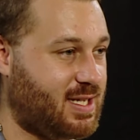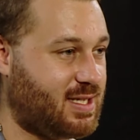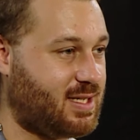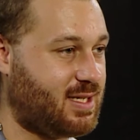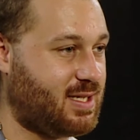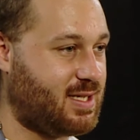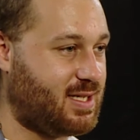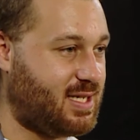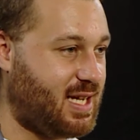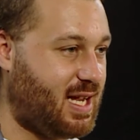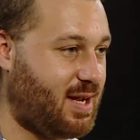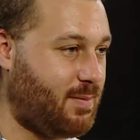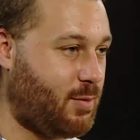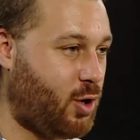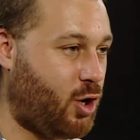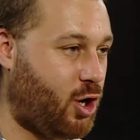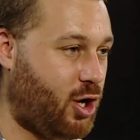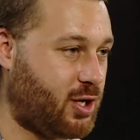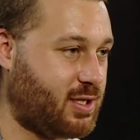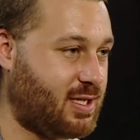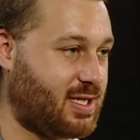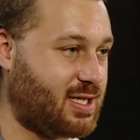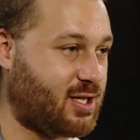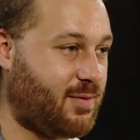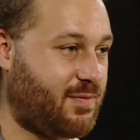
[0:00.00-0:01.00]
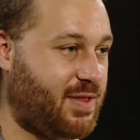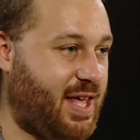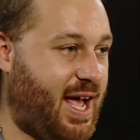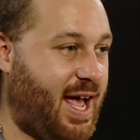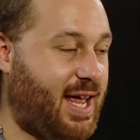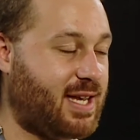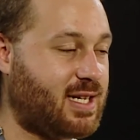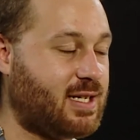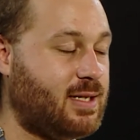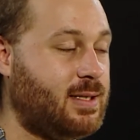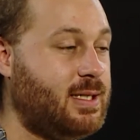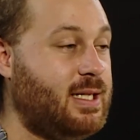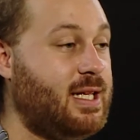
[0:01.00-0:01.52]
the same hardness of that,
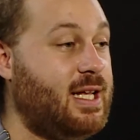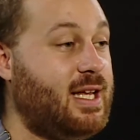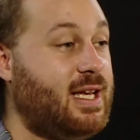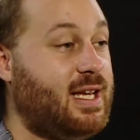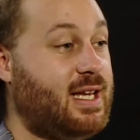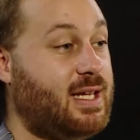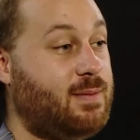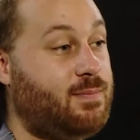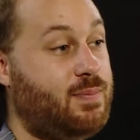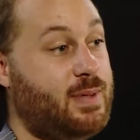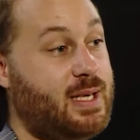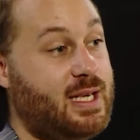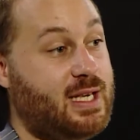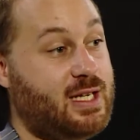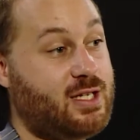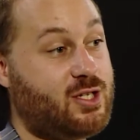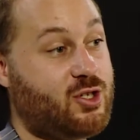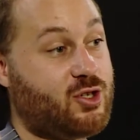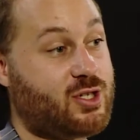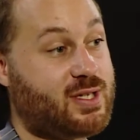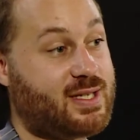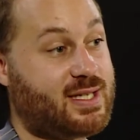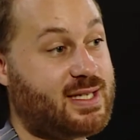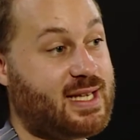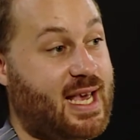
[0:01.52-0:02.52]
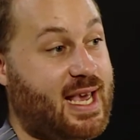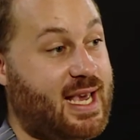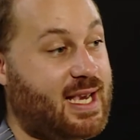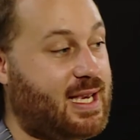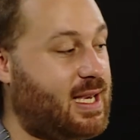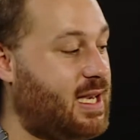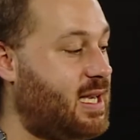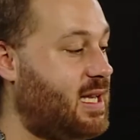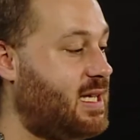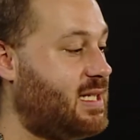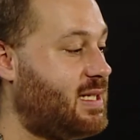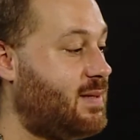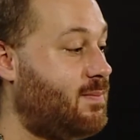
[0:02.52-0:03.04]
it means your steak
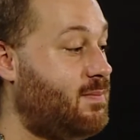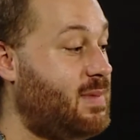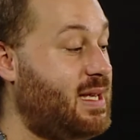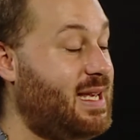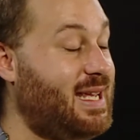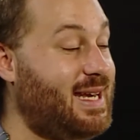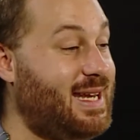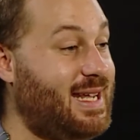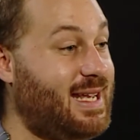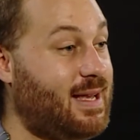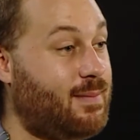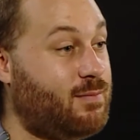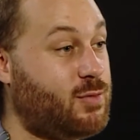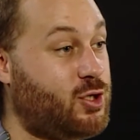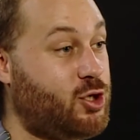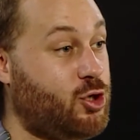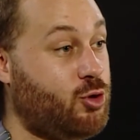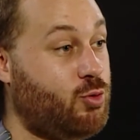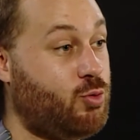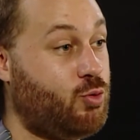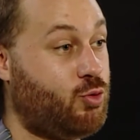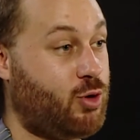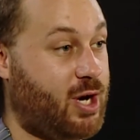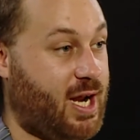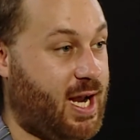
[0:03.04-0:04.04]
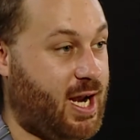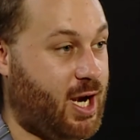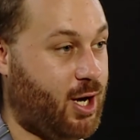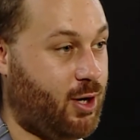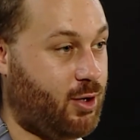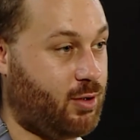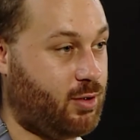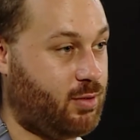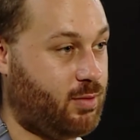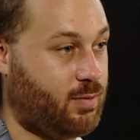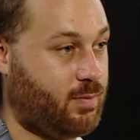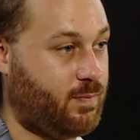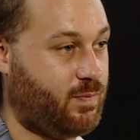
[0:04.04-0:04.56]
is medium to rare.
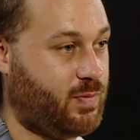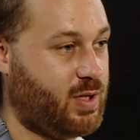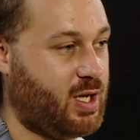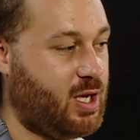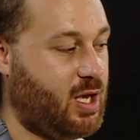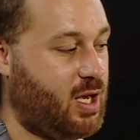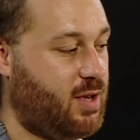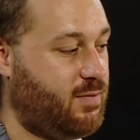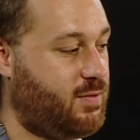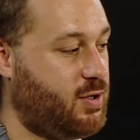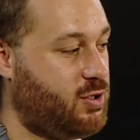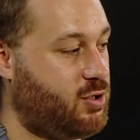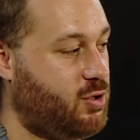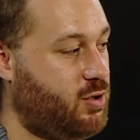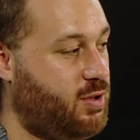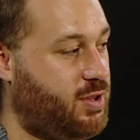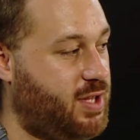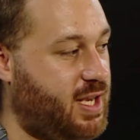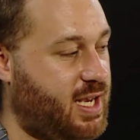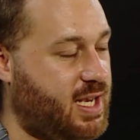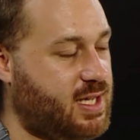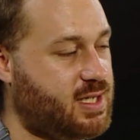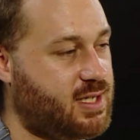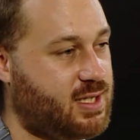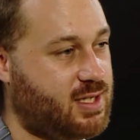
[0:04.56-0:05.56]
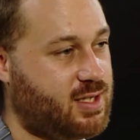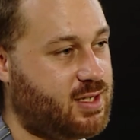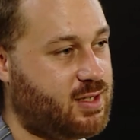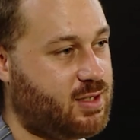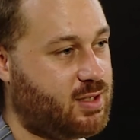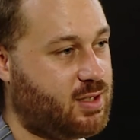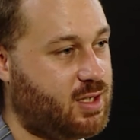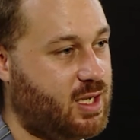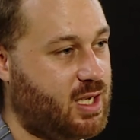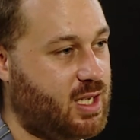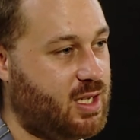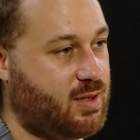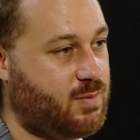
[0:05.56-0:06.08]
If you do this,
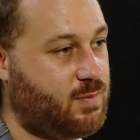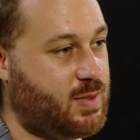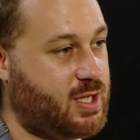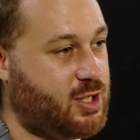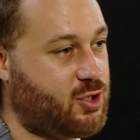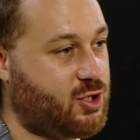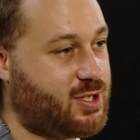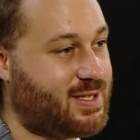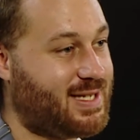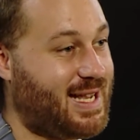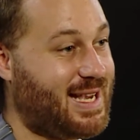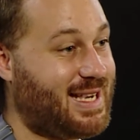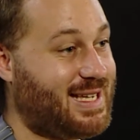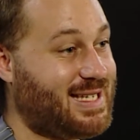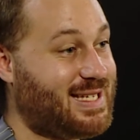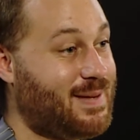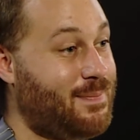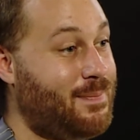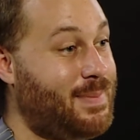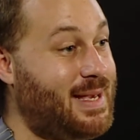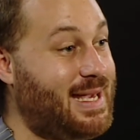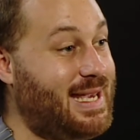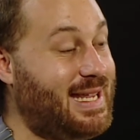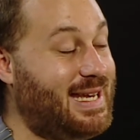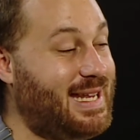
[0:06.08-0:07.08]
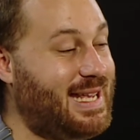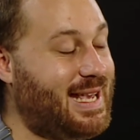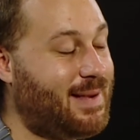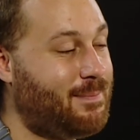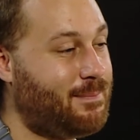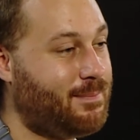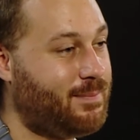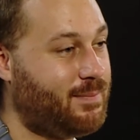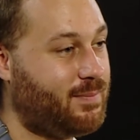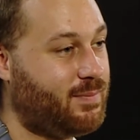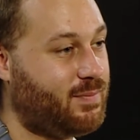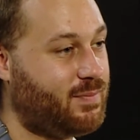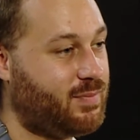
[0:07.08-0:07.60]
it means your steak is
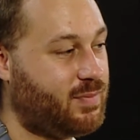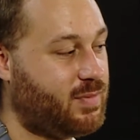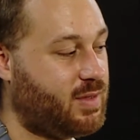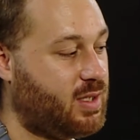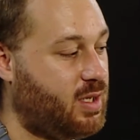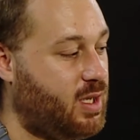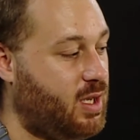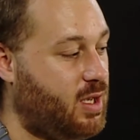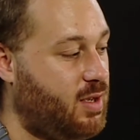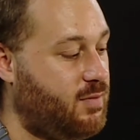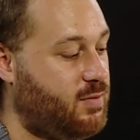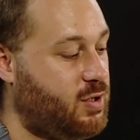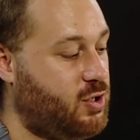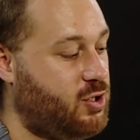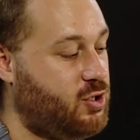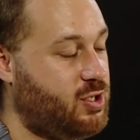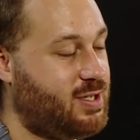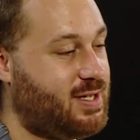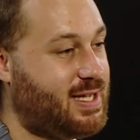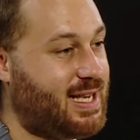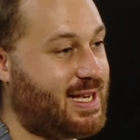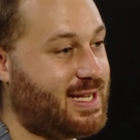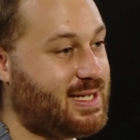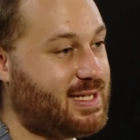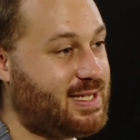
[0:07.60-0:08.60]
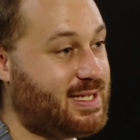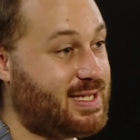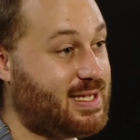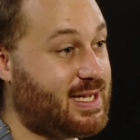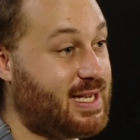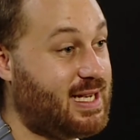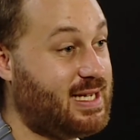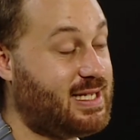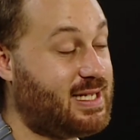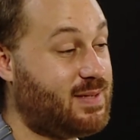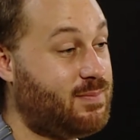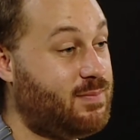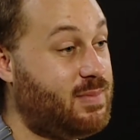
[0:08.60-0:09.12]
medium. If you do this,
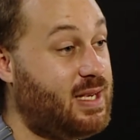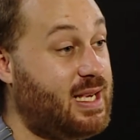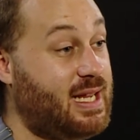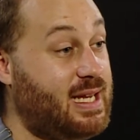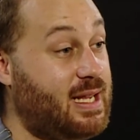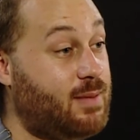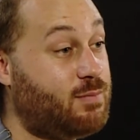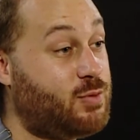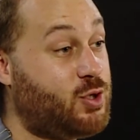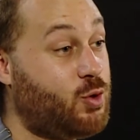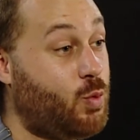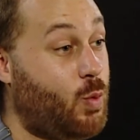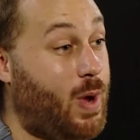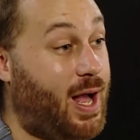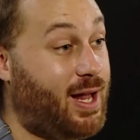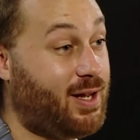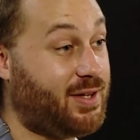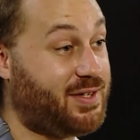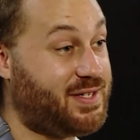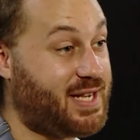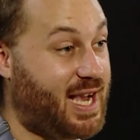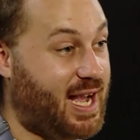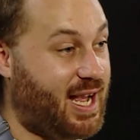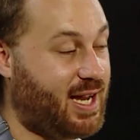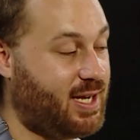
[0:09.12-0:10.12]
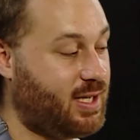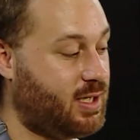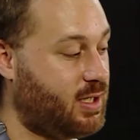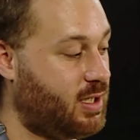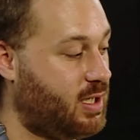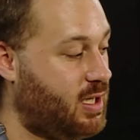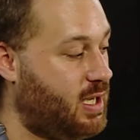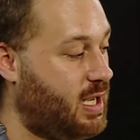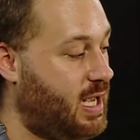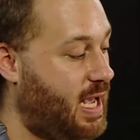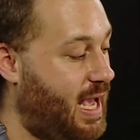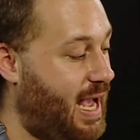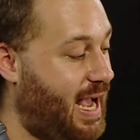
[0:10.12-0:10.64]
it's medium to well done.
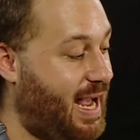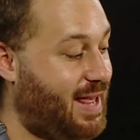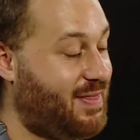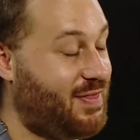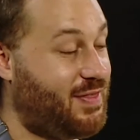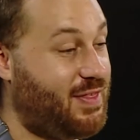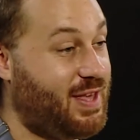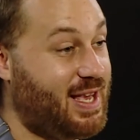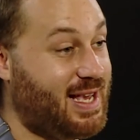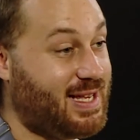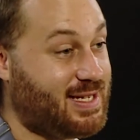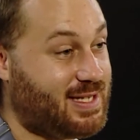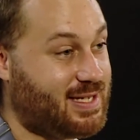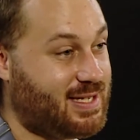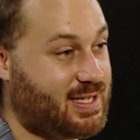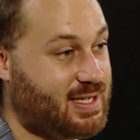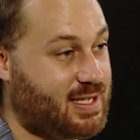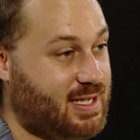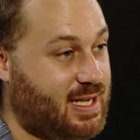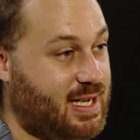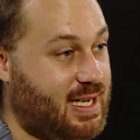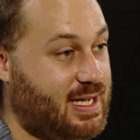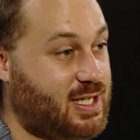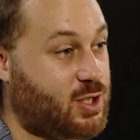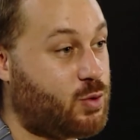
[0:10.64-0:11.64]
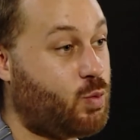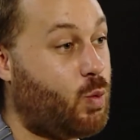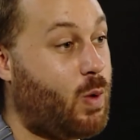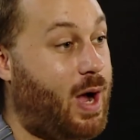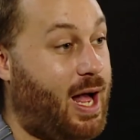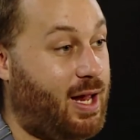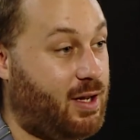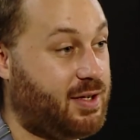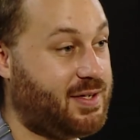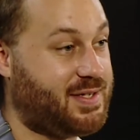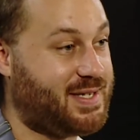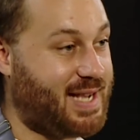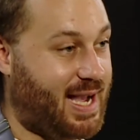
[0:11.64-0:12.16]
And this is
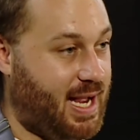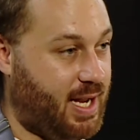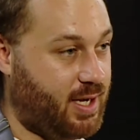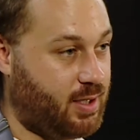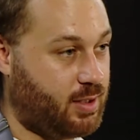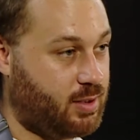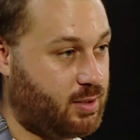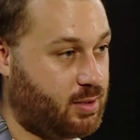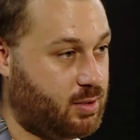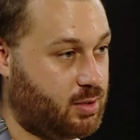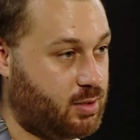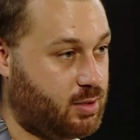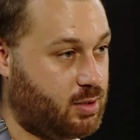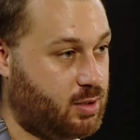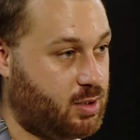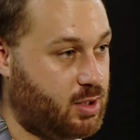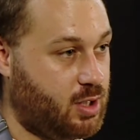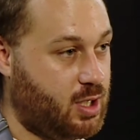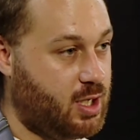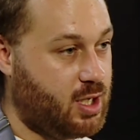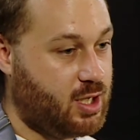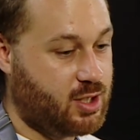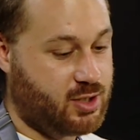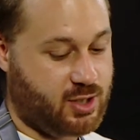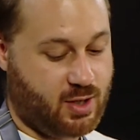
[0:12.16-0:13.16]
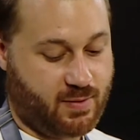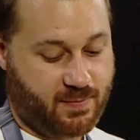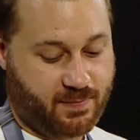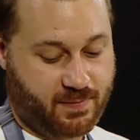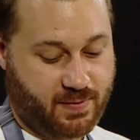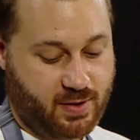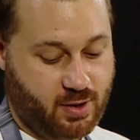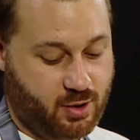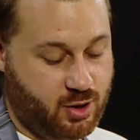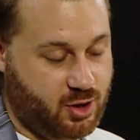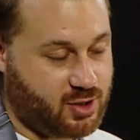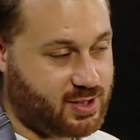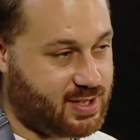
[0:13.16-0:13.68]
well done. So
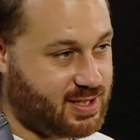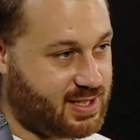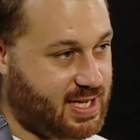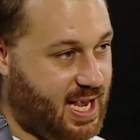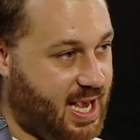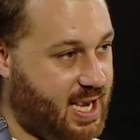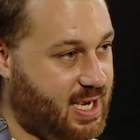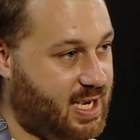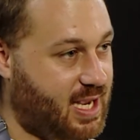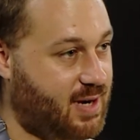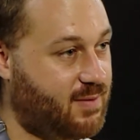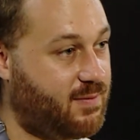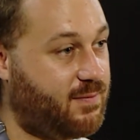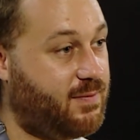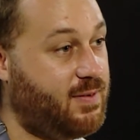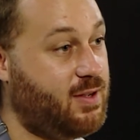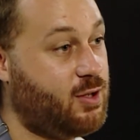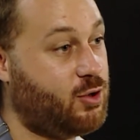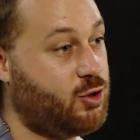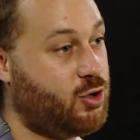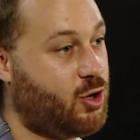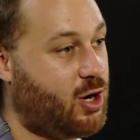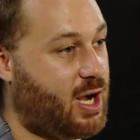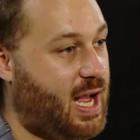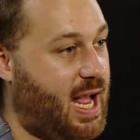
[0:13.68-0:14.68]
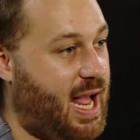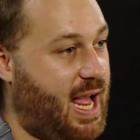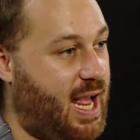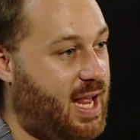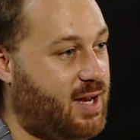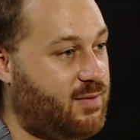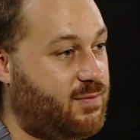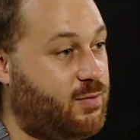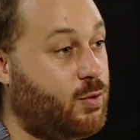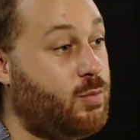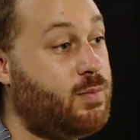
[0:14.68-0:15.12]
feel your steak and feel your hand. For